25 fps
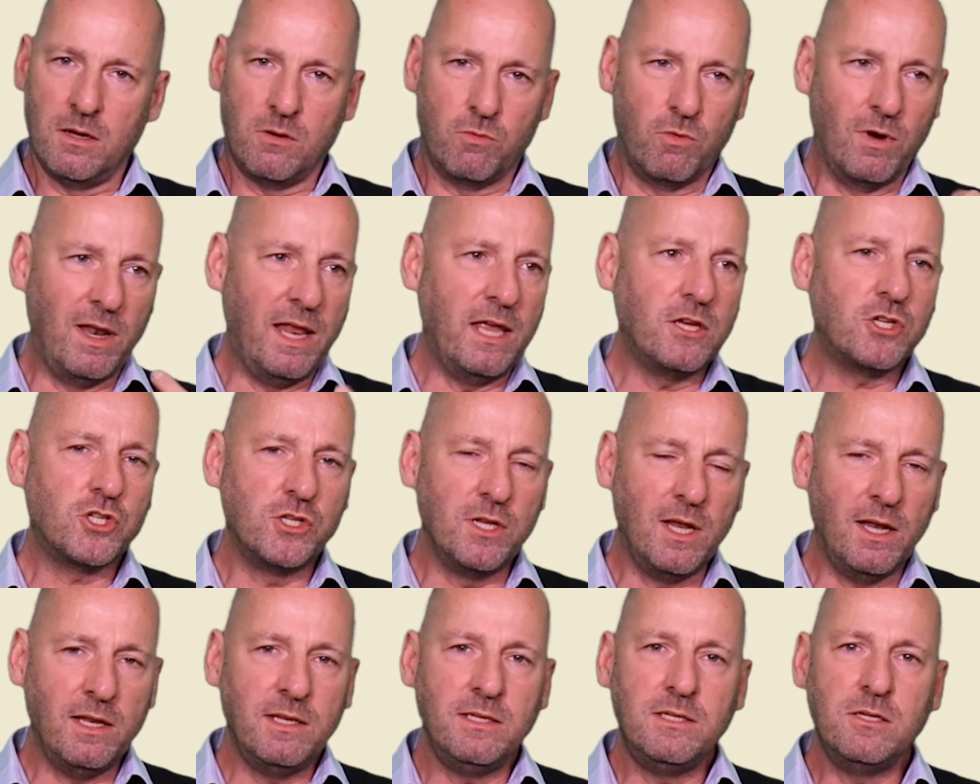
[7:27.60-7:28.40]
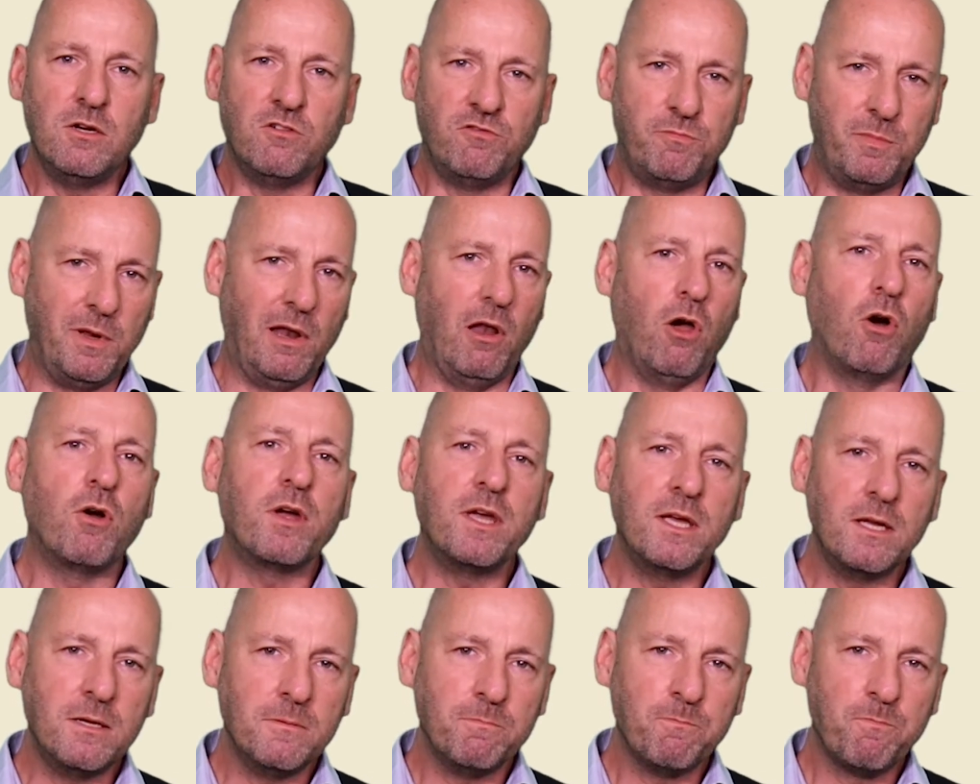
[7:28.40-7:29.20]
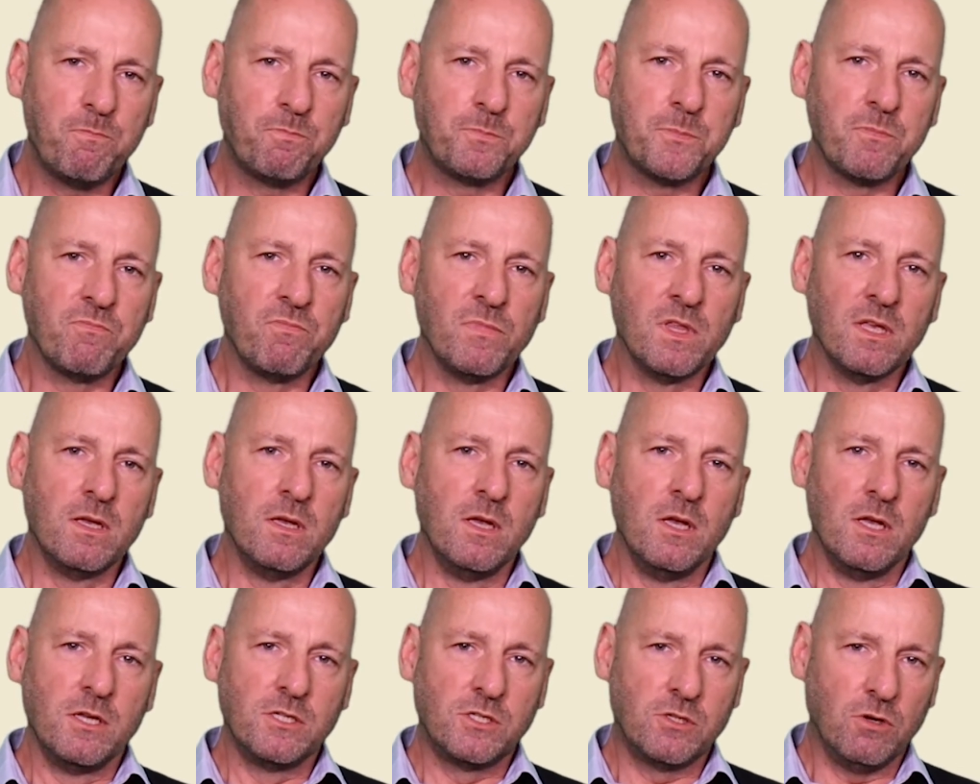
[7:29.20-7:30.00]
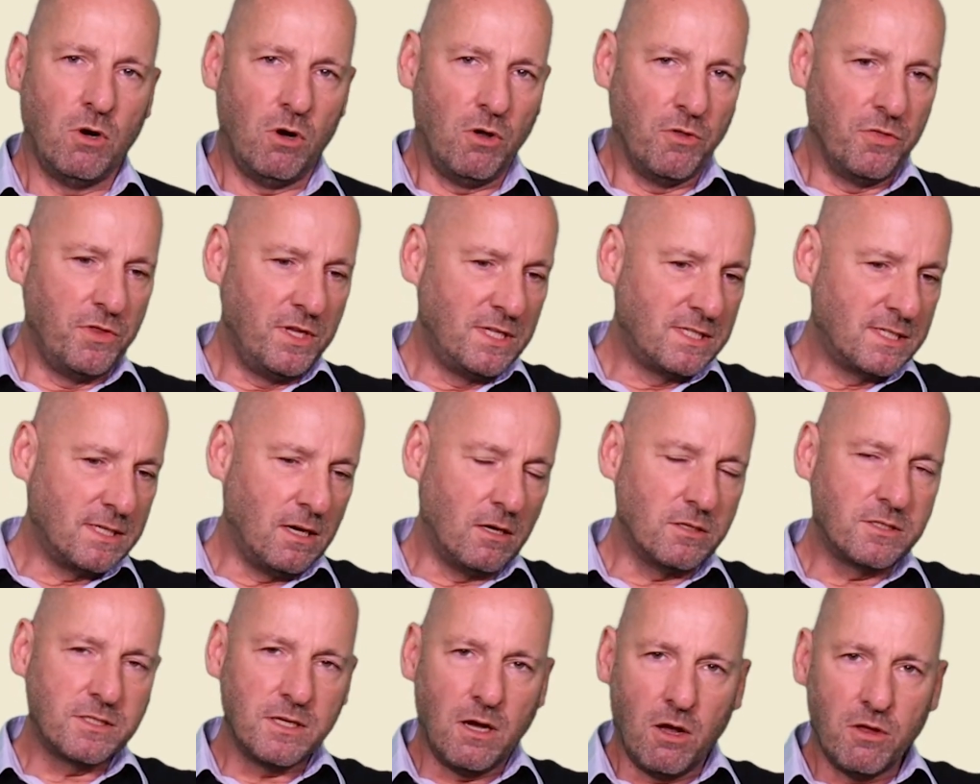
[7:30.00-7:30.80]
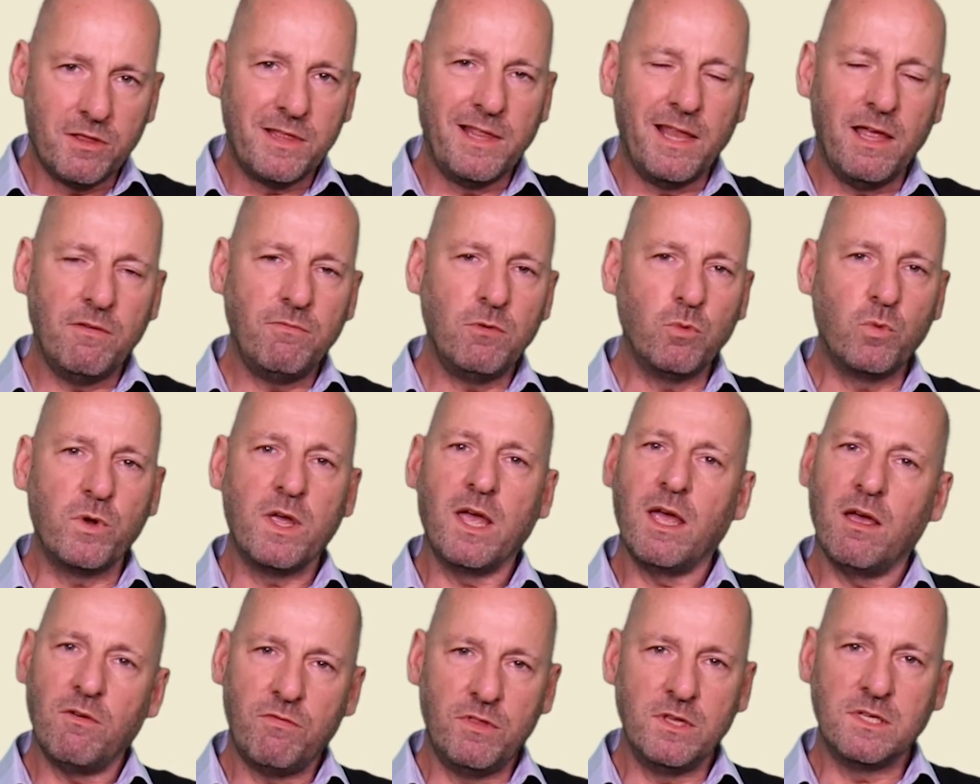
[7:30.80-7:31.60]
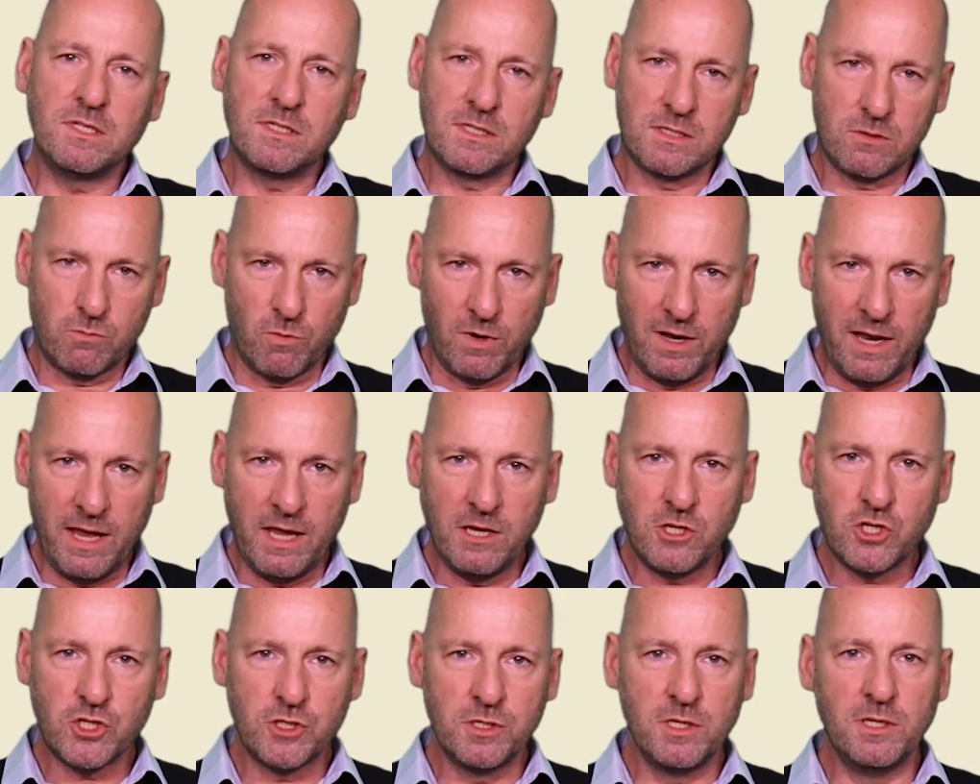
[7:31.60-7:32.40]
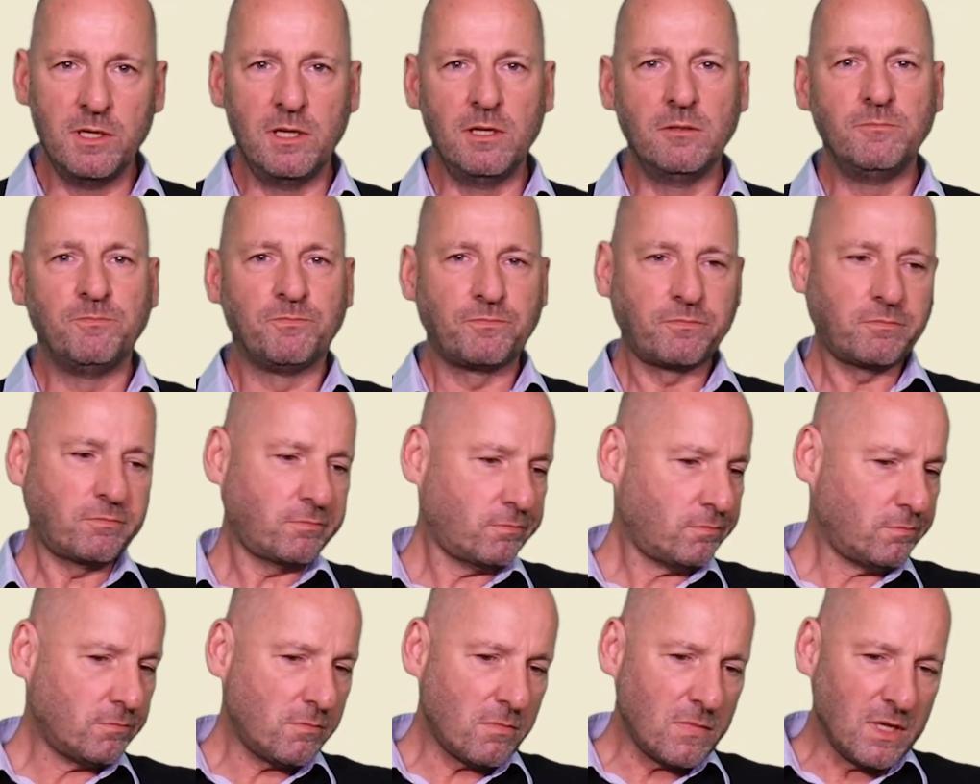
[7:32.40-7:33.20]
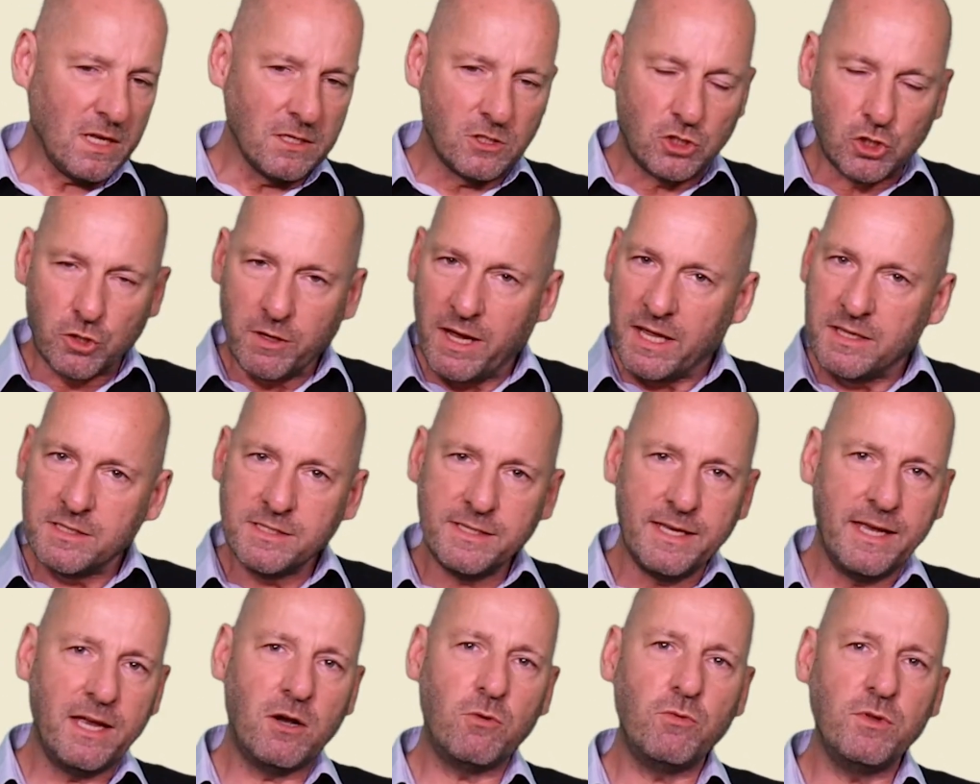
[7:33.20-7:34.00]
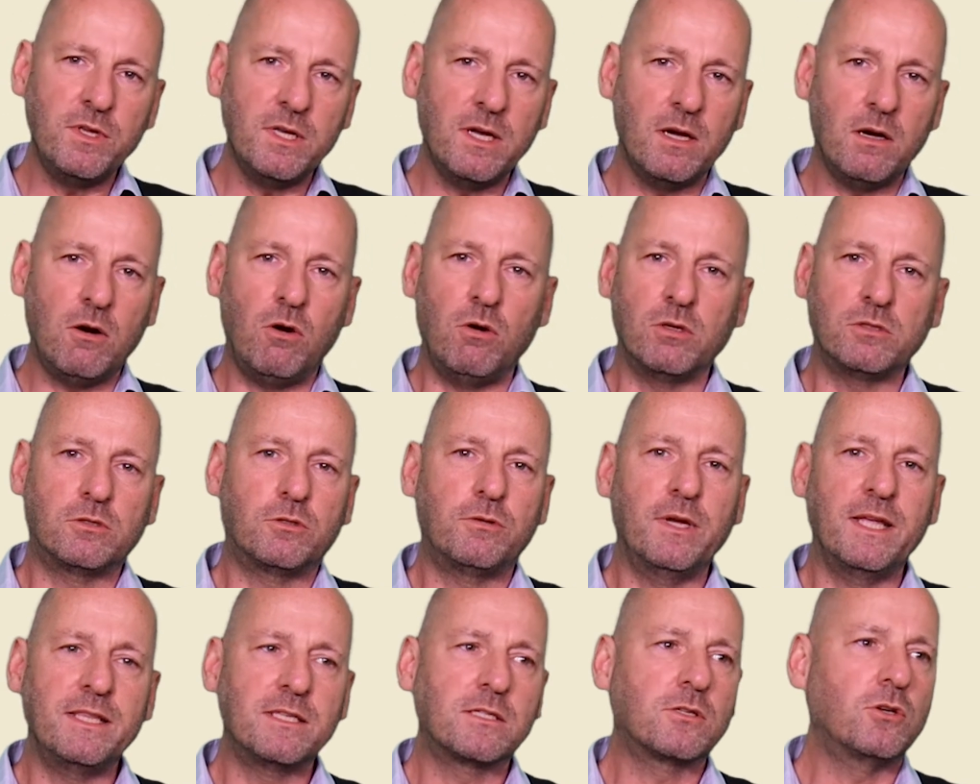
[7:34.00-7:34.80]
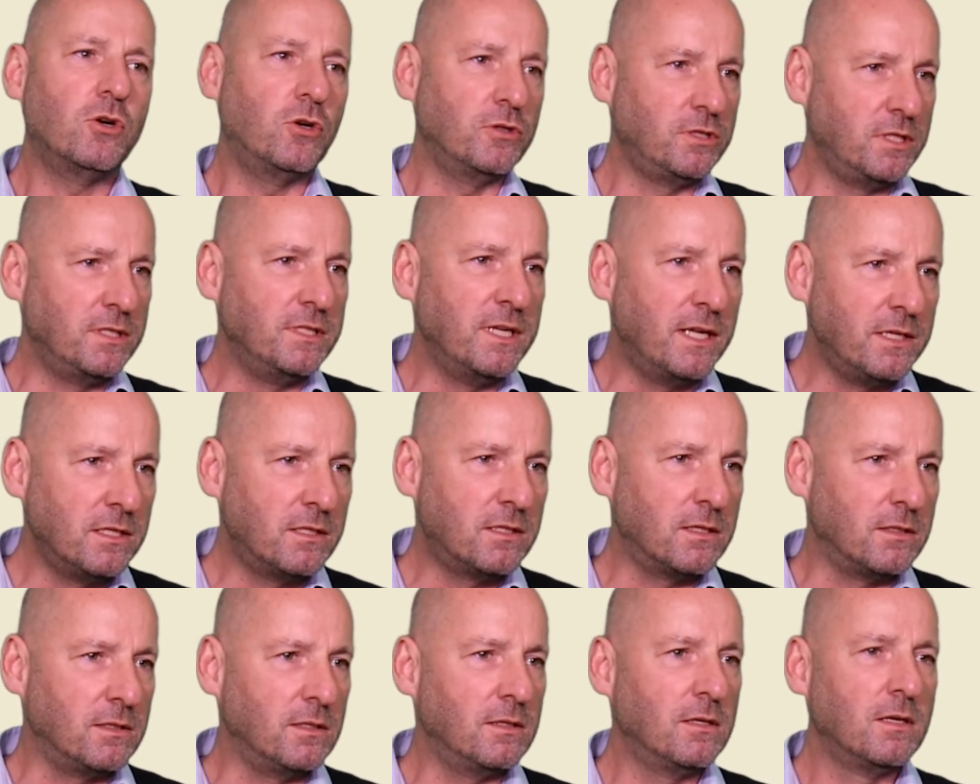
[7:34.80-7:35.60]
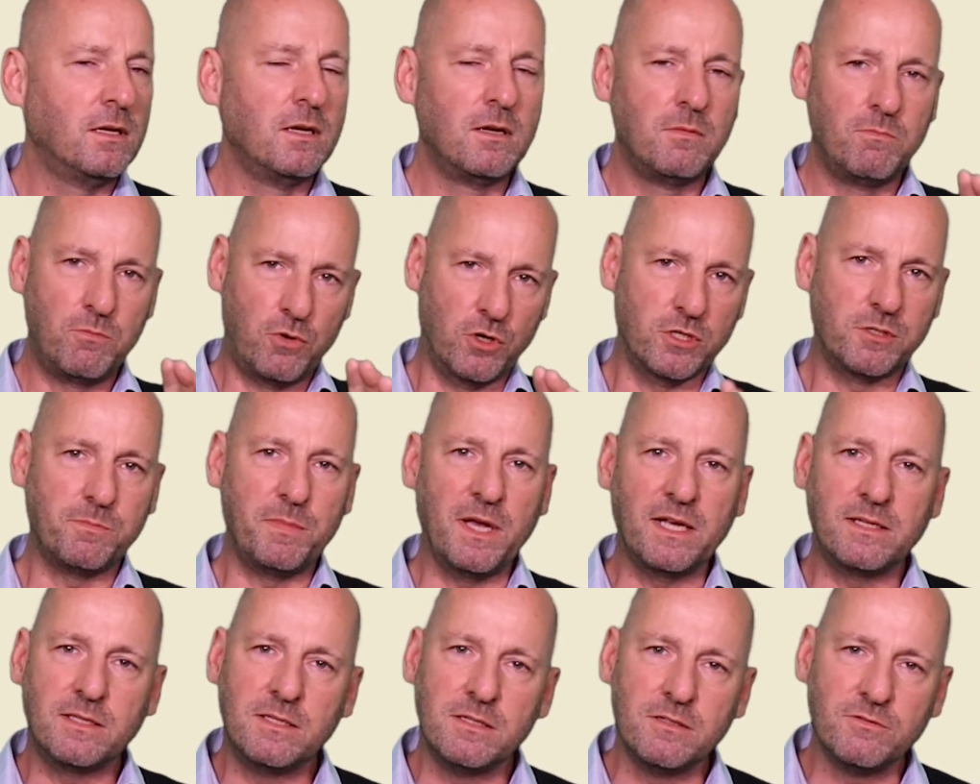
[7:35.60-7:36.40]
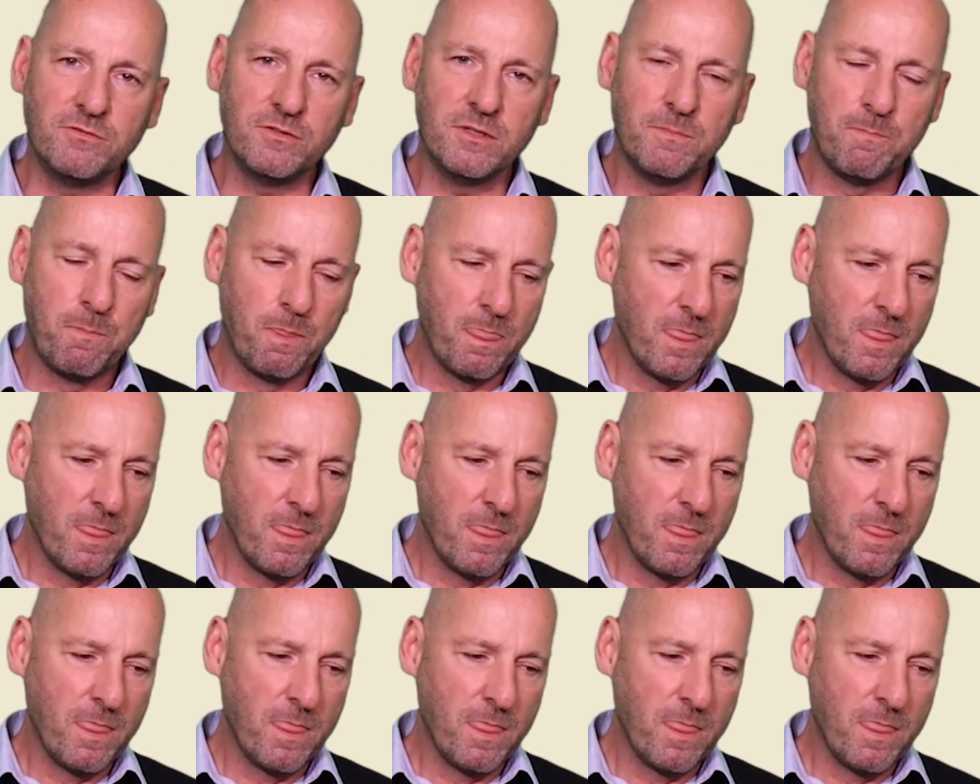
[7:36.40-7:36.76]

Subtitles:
relationality of belonging. So on the South-South level, we have this relational trans-area or transcontinental perspective.